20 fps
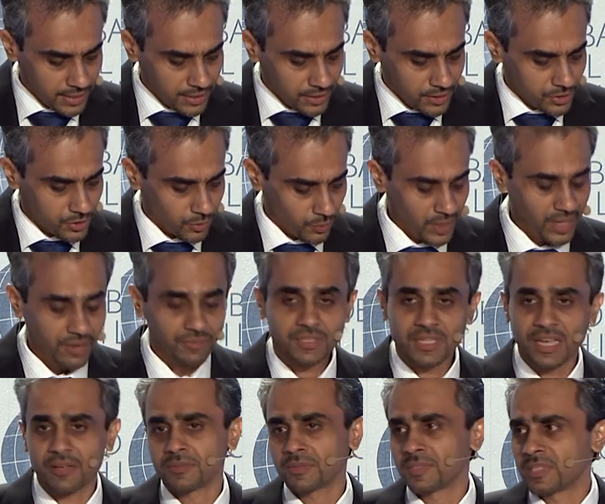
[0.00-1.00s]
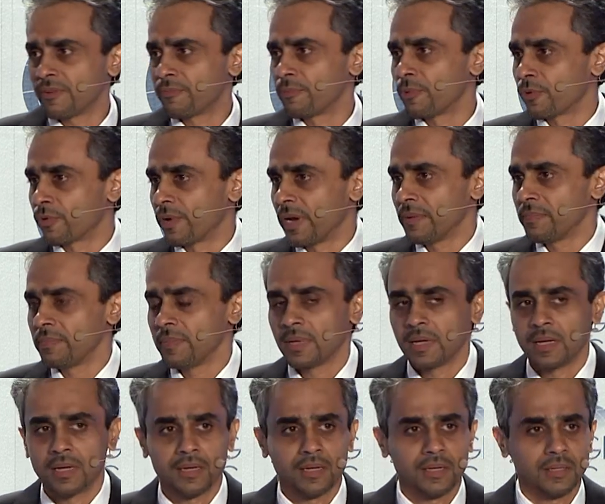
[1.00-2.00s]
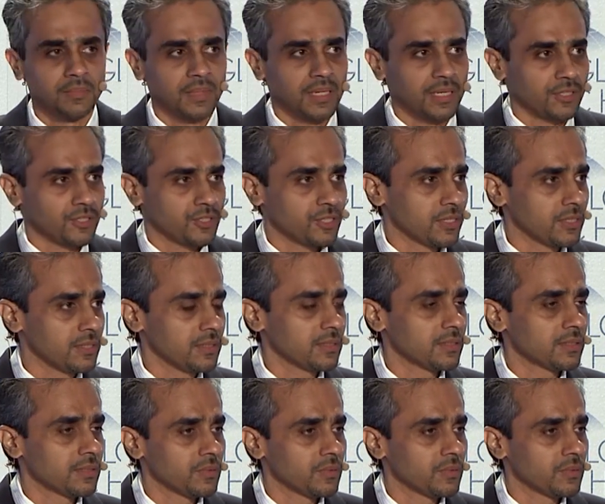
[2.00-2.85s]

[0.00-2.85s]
So we have a cyber-safe program in Malaysia.